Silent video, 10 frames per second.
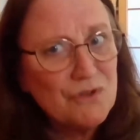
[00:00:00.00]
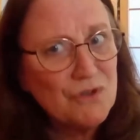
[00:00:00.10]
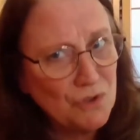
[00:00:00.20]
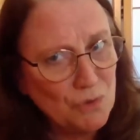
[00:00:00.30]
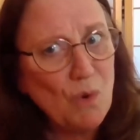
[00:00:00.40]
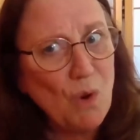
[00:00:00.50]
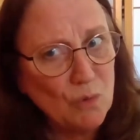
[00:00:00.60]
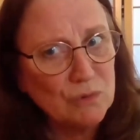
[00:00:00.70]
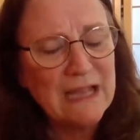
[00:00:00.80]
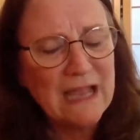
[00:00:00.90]
too
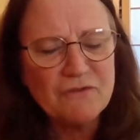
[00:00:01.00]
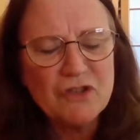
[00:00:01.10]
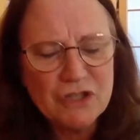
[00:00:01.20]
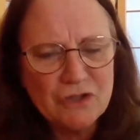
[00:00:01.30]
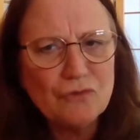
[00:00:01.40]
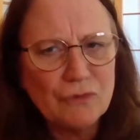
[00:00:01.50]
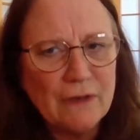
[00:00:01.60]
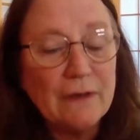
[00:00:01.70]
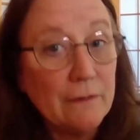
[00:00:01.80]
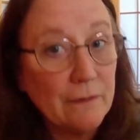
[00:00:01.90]
old to have
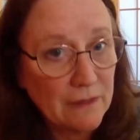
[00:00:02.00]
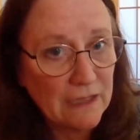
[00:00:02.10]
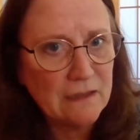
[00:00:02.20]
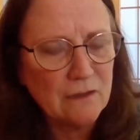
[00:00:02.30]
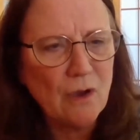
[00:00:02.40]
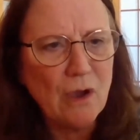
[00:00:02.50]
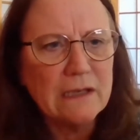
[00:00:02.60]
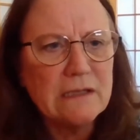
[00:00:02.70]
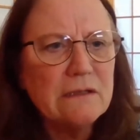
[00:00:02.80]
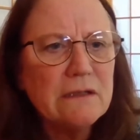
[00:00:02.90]
children, they
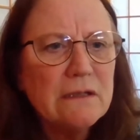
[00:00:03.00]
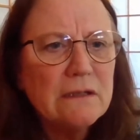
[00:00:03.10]
thought.